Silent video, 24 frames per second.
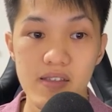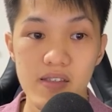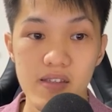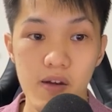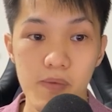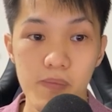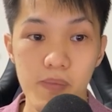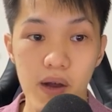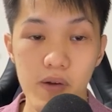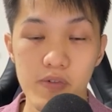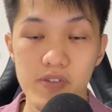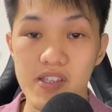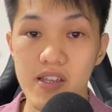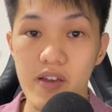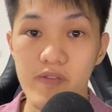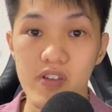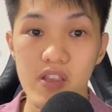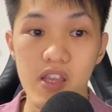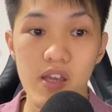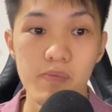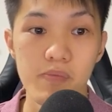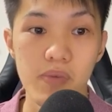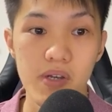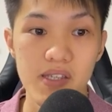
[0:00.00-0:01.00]
about
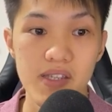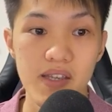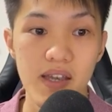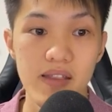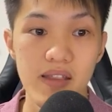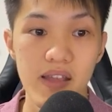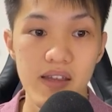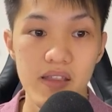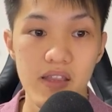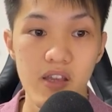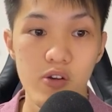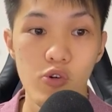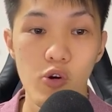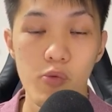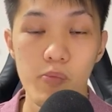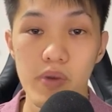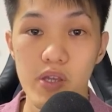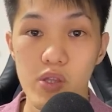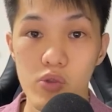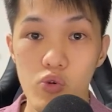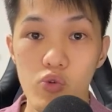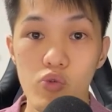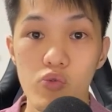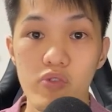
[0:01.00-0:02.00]
17% that there will
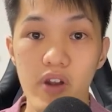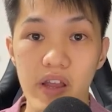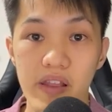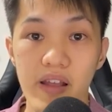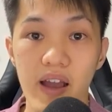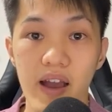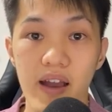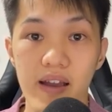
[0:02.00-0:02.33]
be 2 rate